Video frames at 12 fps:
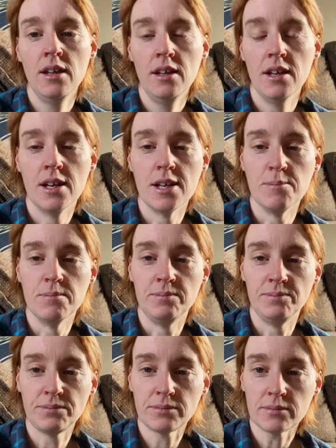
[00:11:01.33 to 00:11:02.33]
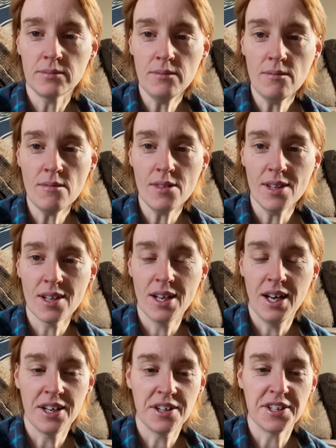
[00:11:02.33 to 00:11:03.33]
And
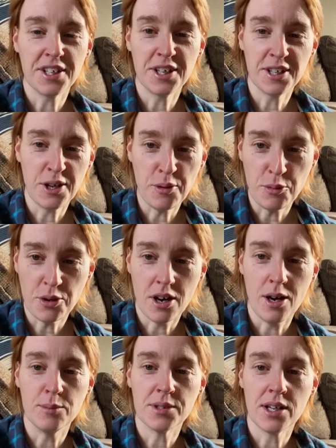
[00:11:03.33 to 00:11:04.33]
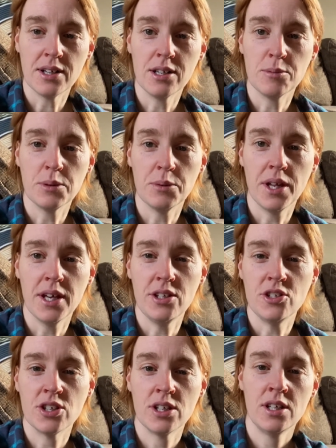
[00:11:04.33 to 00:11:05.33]
I think he will calm down a little bit with
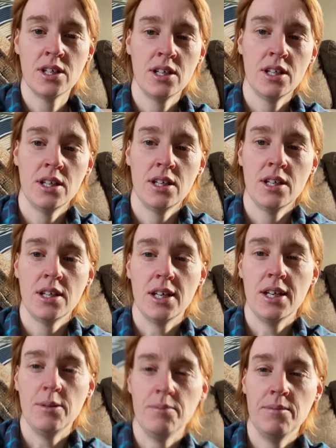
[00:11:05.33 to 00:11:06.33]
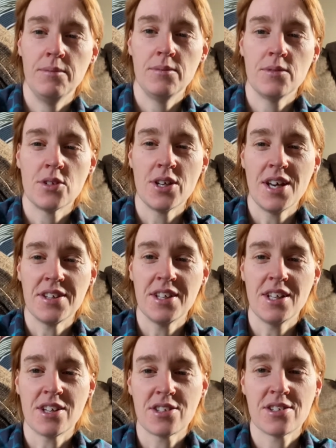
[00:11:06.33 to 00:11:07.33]
age. So yeah, I think
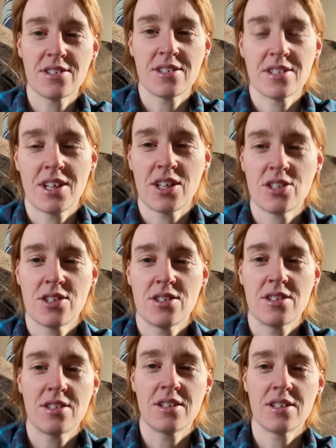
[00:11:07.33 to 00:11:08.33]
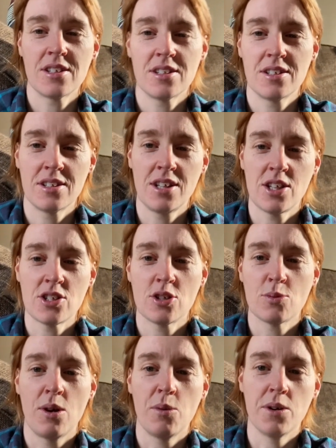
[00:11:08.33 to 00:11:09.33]
that's just
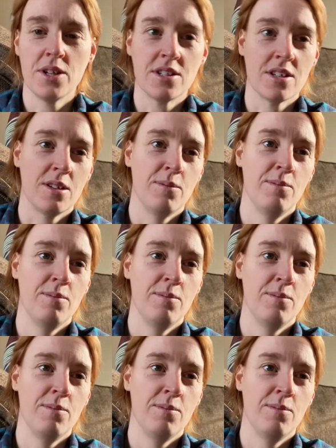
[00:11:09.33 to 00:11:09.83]
what I wanted to